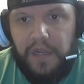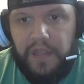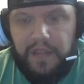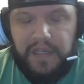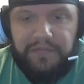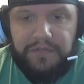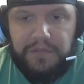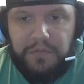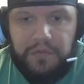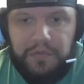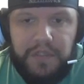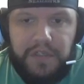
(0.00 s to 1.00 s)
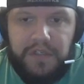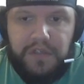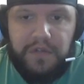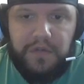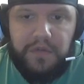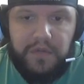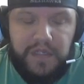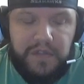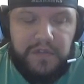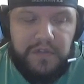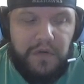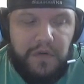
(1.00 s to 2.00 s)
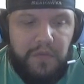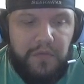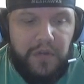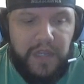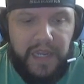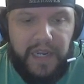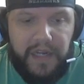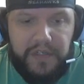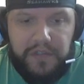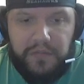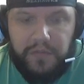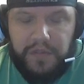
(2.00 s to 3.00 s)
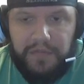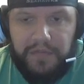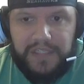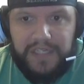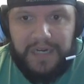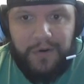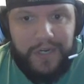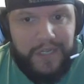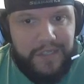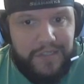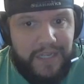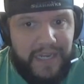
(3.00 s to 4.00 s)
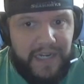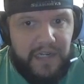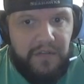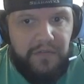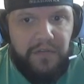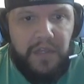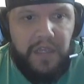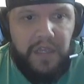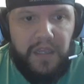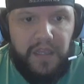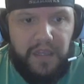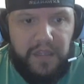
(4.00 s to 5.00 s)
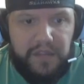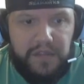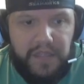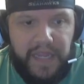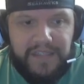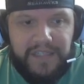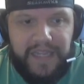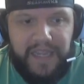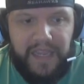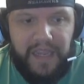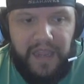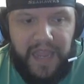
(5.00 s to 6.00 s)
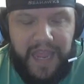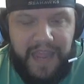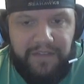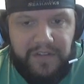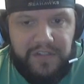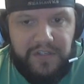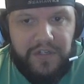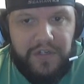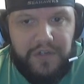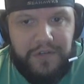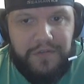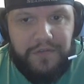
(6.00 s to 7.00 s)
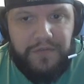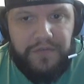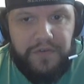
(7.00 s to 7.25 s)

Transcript: And the difference between the two is the normal cache, when the mage tower isn't active, it has like half as good of